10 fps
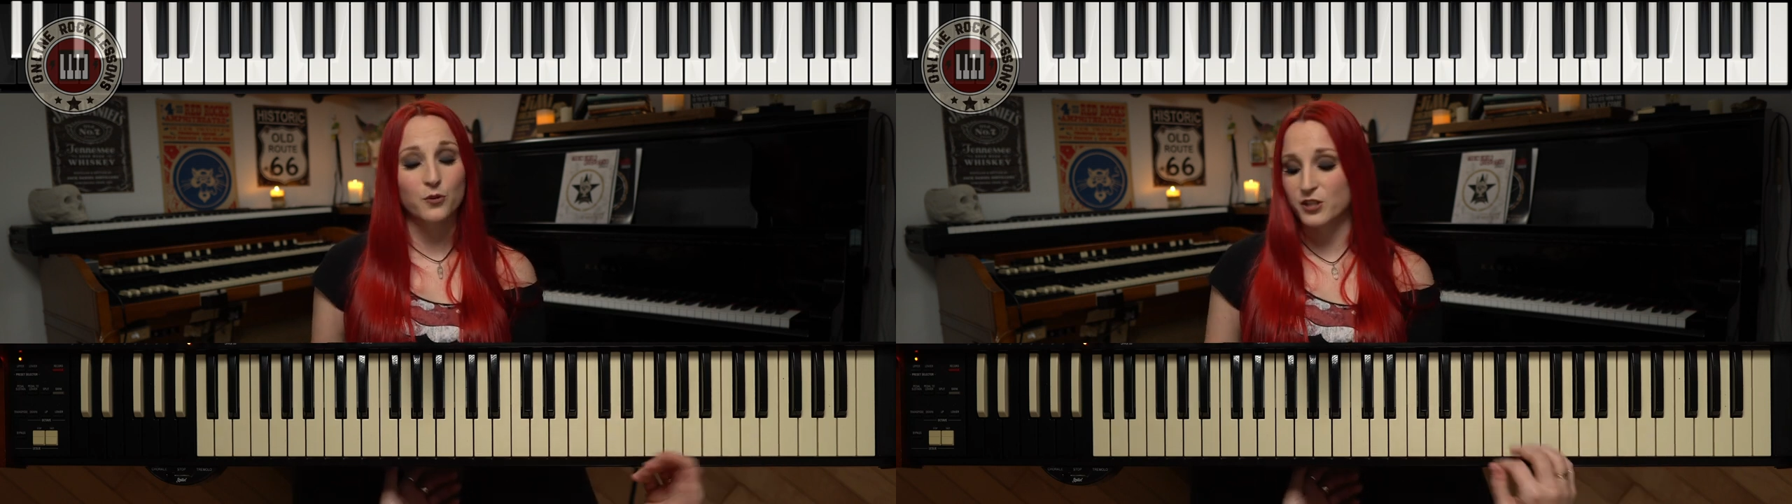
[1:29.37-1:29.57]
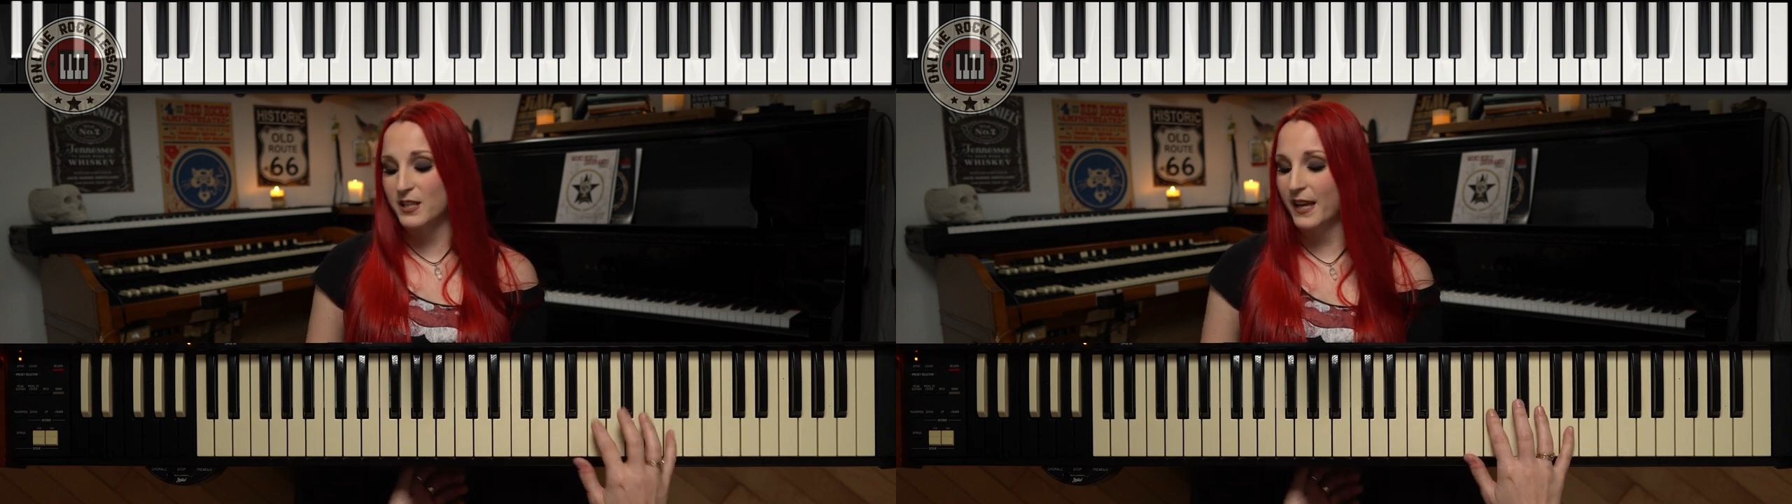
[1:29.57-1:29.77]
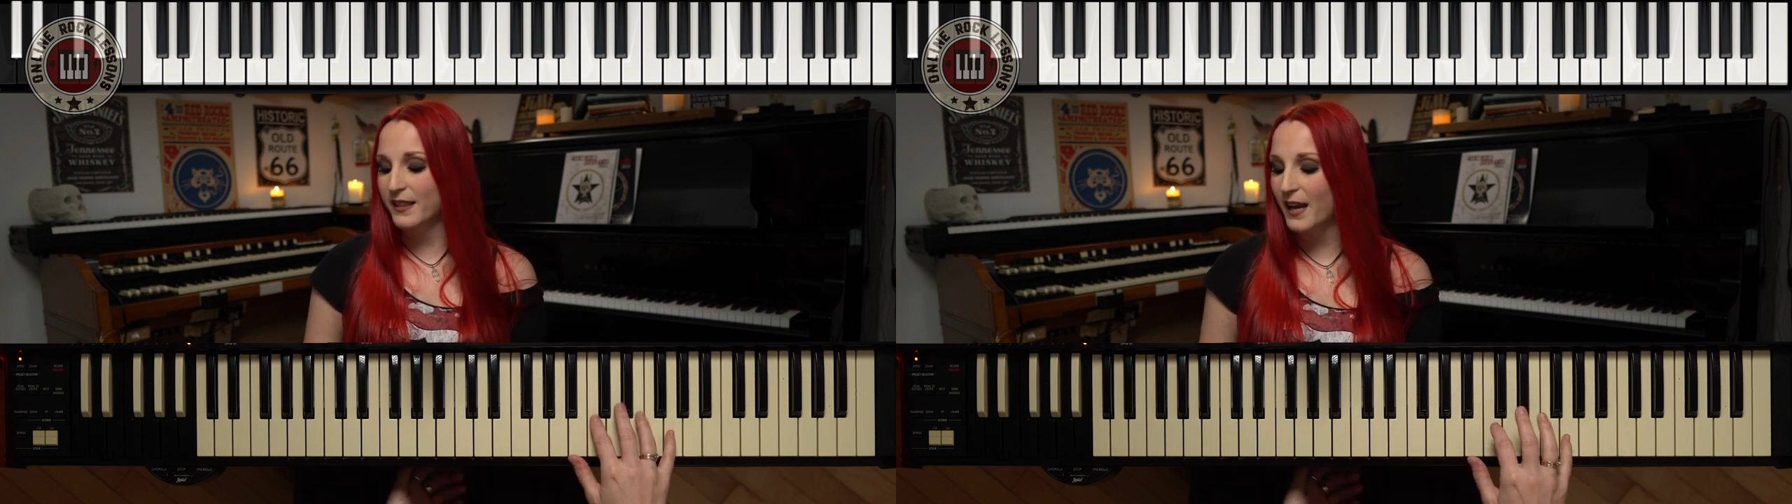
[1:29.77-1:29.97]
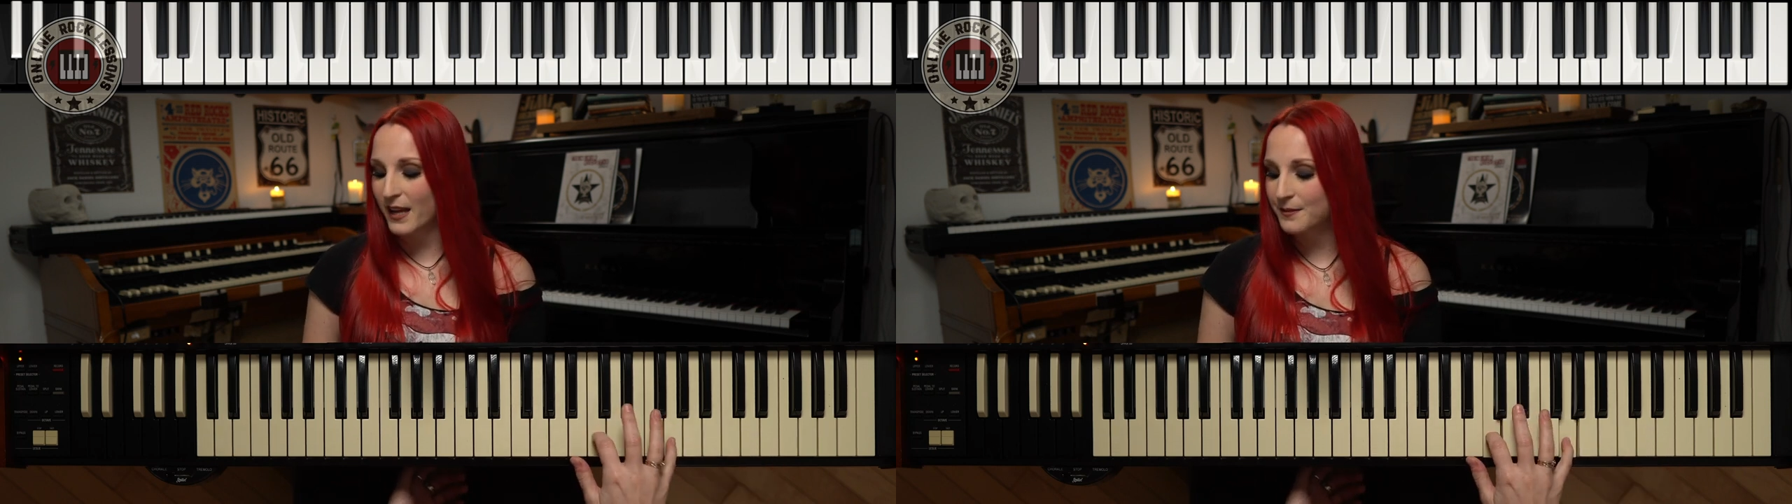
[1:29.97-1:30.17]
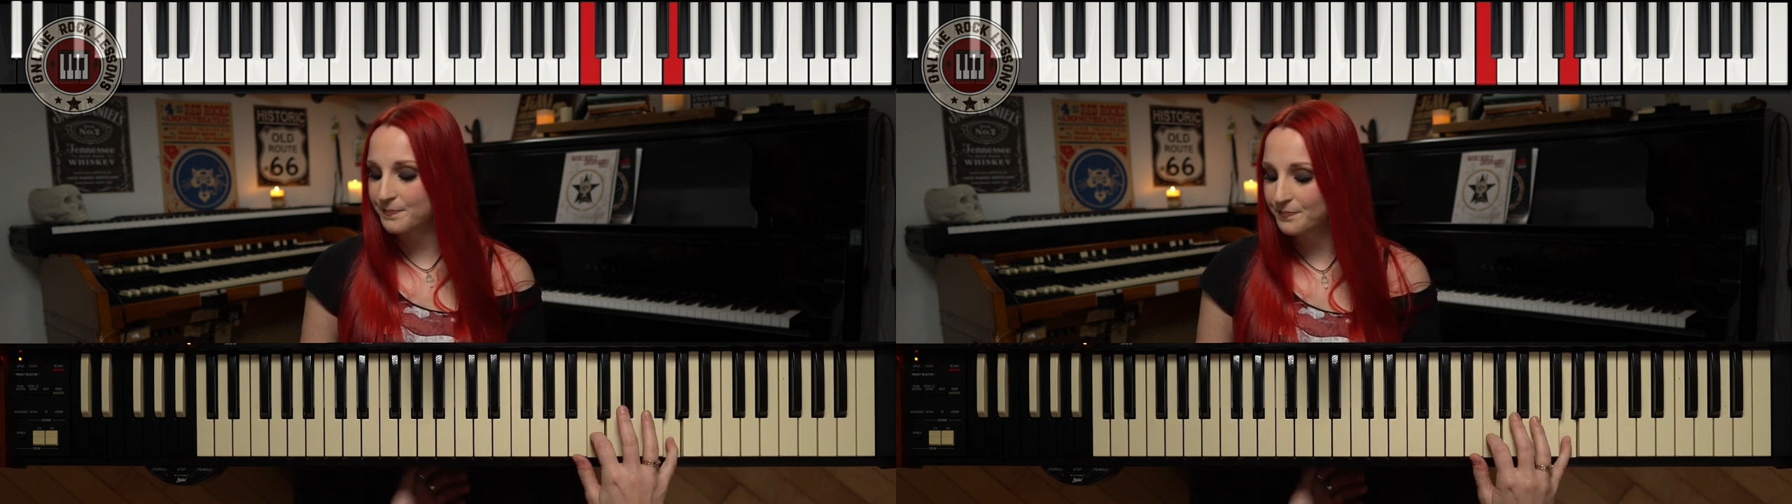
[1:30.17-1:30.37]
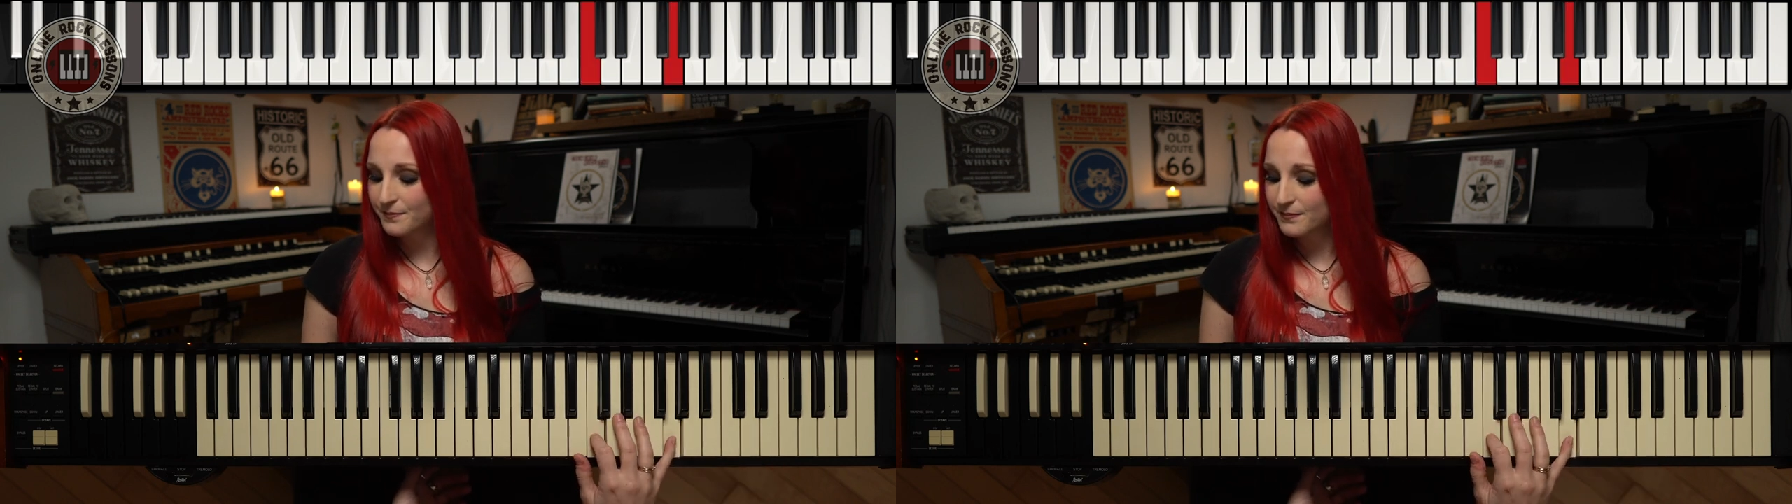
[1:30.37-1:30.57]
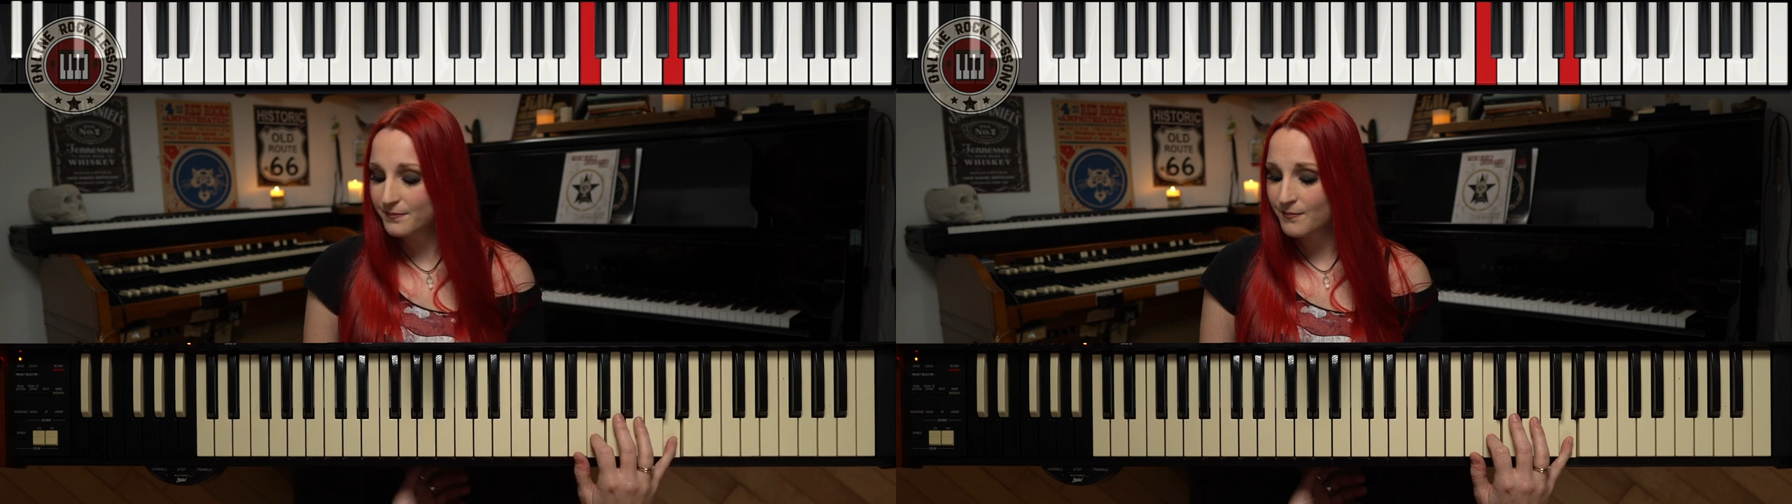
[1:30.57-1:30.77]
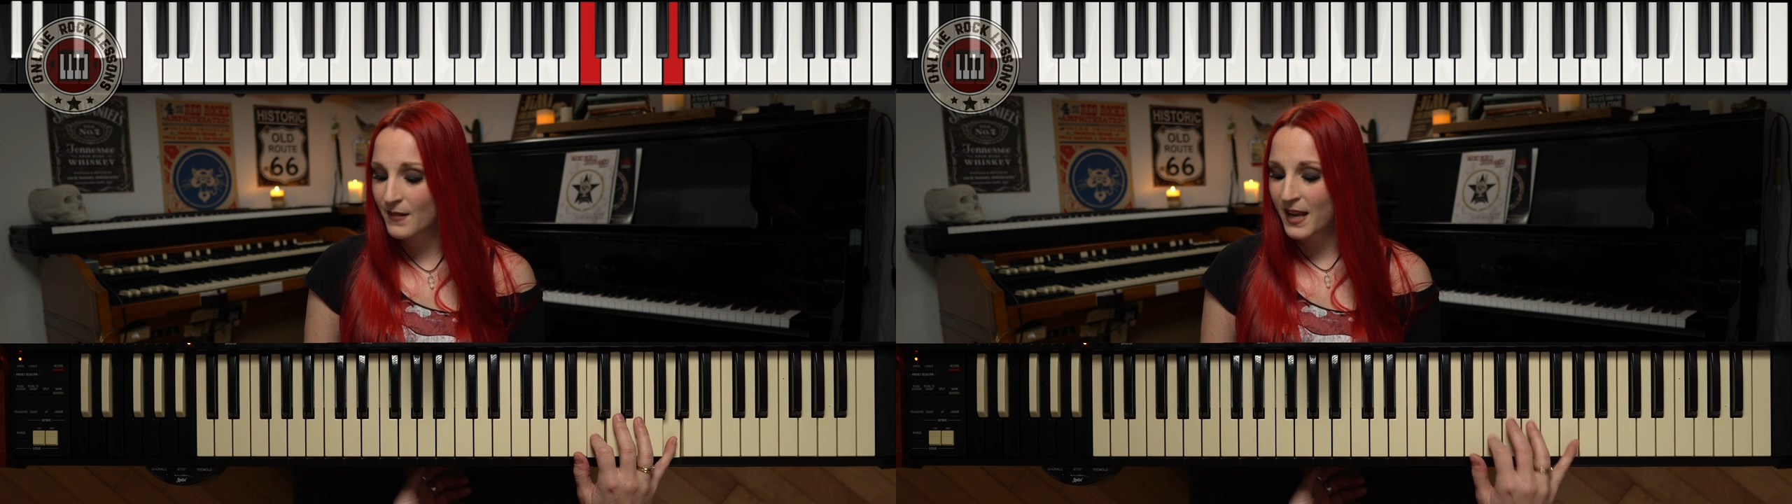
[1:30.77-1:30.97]
just like
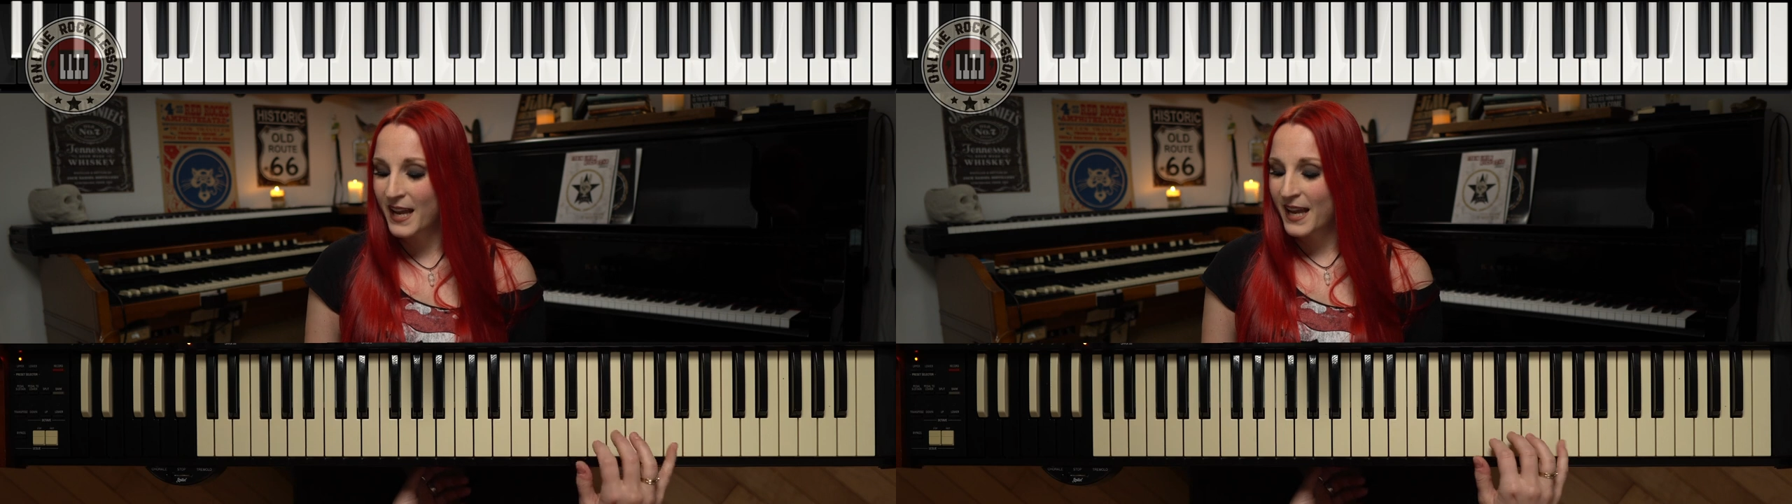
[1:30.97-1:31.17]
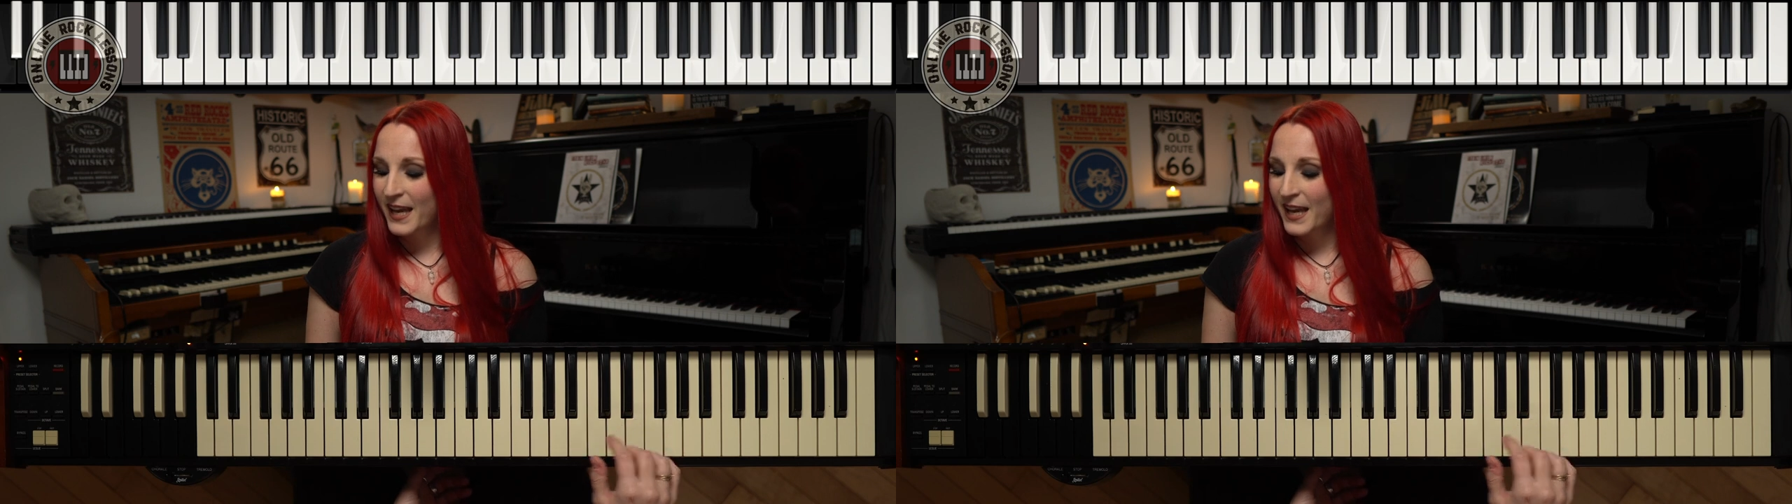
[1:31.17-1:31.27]
that,